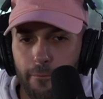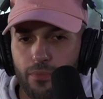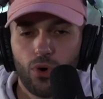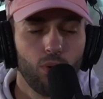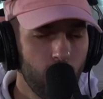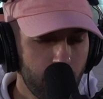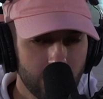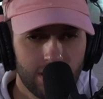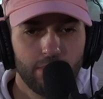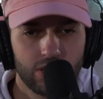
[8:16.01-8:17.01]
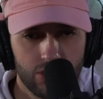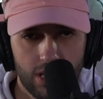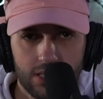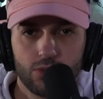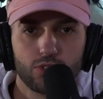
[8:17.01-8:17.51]
Well, one person that mentioned
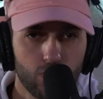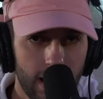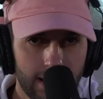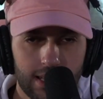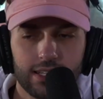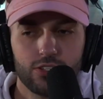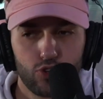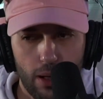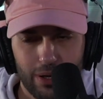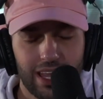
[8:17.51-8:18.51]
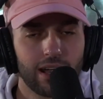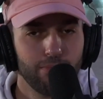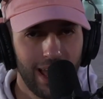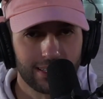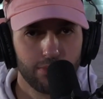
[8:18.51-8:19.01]
Jay-Z was right. He did drop a lot of
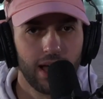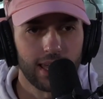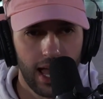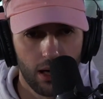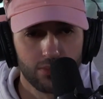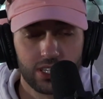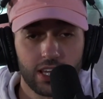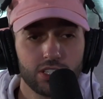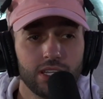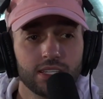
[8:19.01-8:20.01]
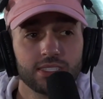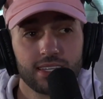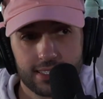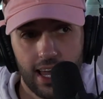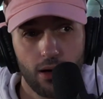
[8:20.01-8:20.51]
back-to-back albums. He actually did a
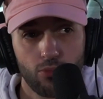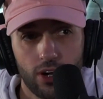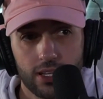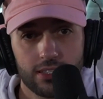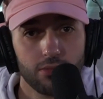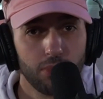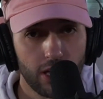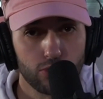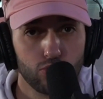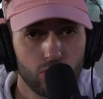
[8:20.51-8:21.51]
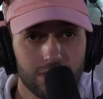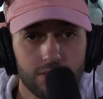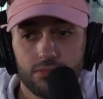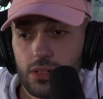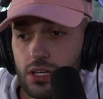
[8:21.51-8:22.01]
six album run. He did a Michael
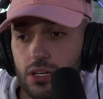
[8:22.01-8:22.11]
Jordan,